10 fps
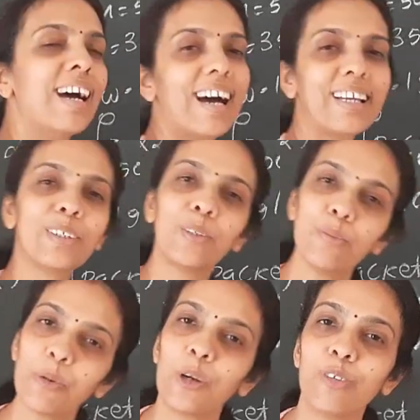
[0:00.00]
I
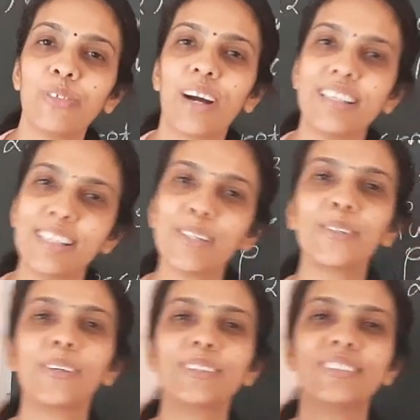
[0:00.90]
hope all of you
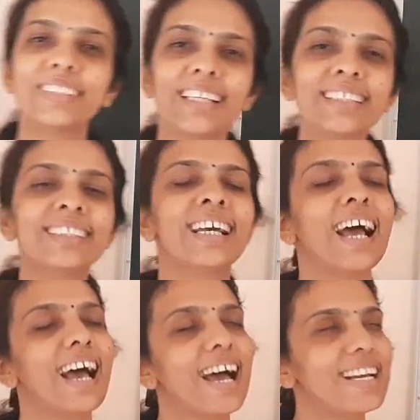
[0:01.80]
understood all those things,
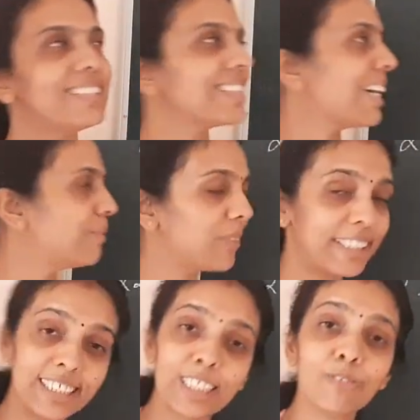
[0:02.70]
and I'm
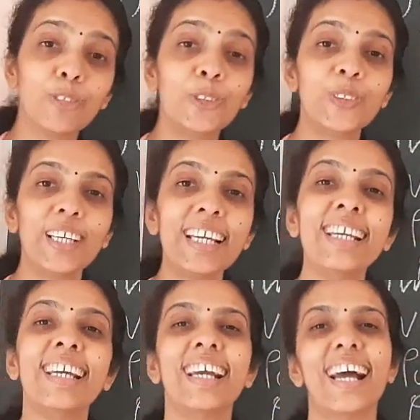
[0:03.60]
winding up for today.
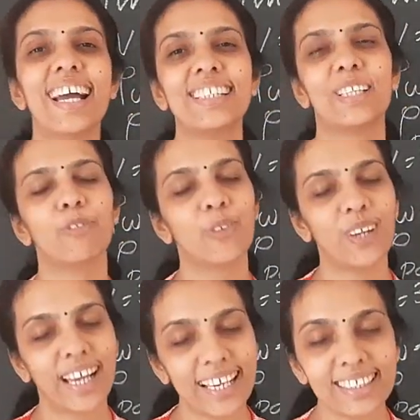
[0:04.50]
And if you
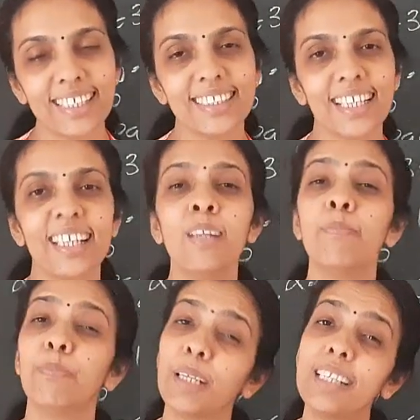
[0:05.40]
like the channel,
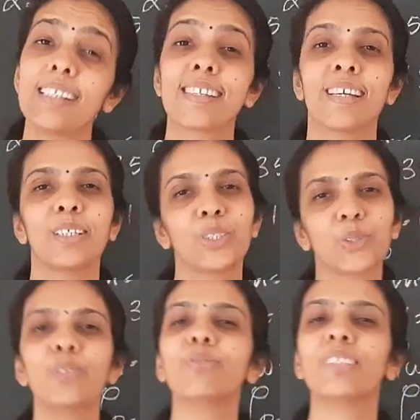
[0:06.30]
please
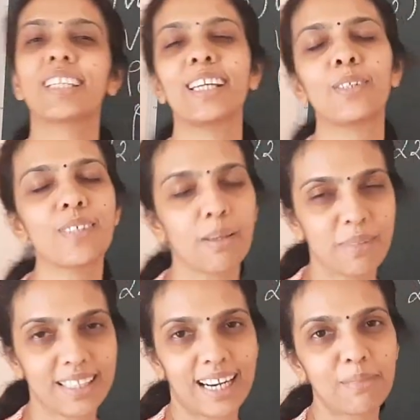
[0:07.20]
don't forget to
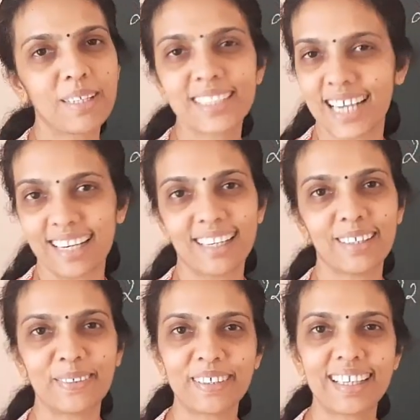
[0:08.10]
subscribe the channel.
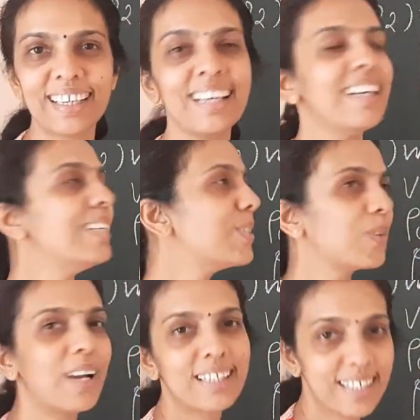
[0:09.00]
Okay,
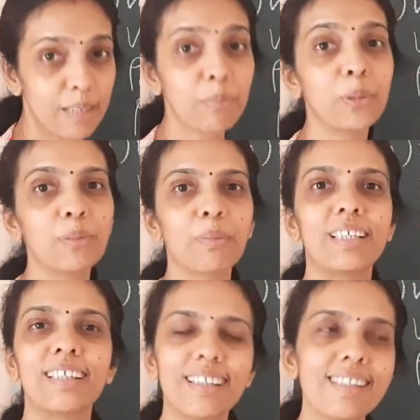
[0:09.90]
so and support me,
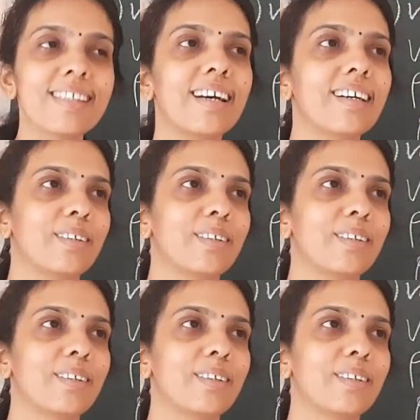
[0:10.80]
that's